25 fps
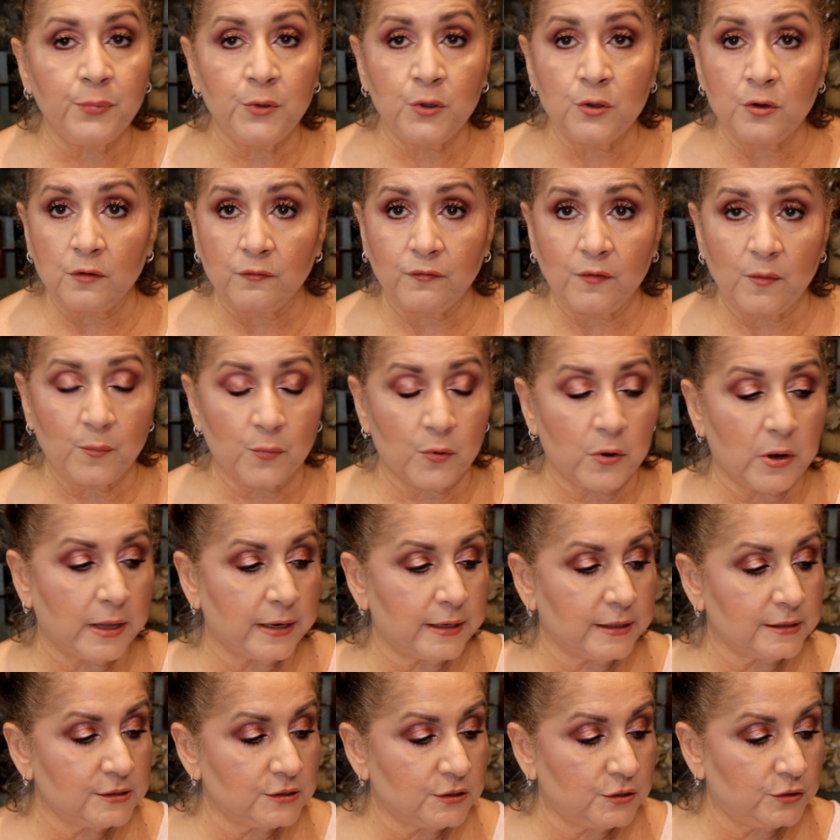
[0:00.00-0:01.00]
beautiful
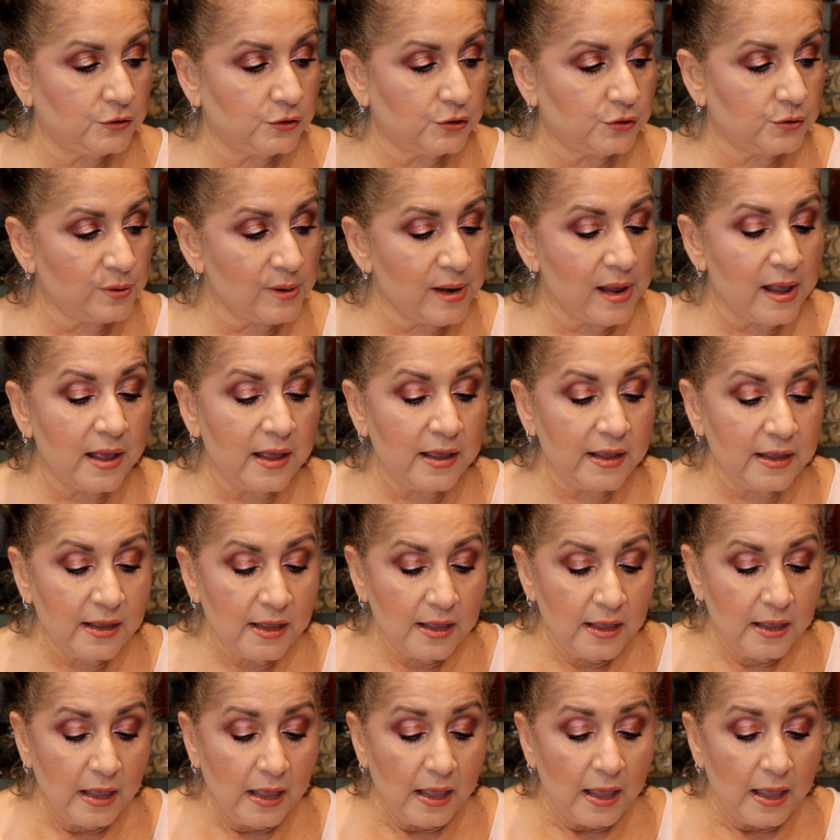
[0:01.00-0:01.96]
products to try.